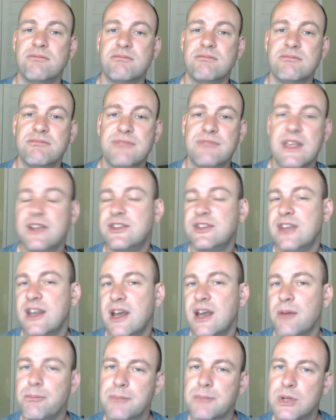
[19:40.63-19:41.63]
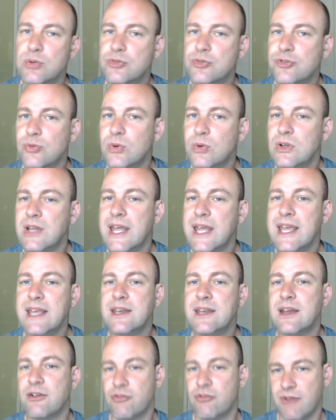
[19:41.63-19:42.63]
They set up mutual
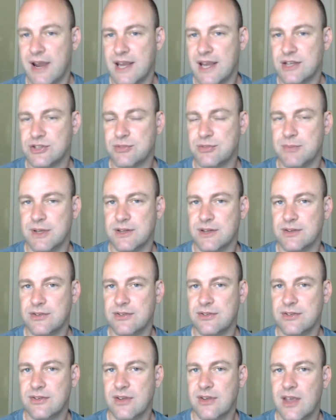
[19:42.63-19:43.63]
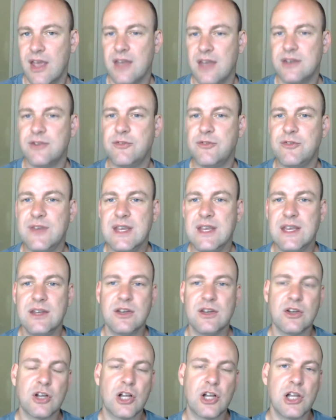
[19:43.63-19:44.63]
aid arrangements to feed
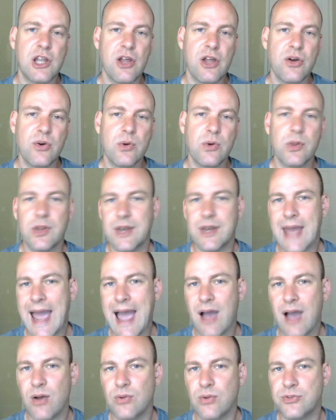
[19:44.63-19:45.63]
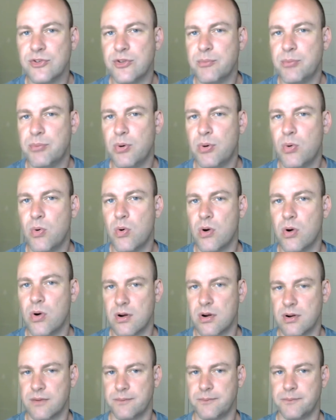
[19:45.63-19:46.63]
and clothe and house the poor,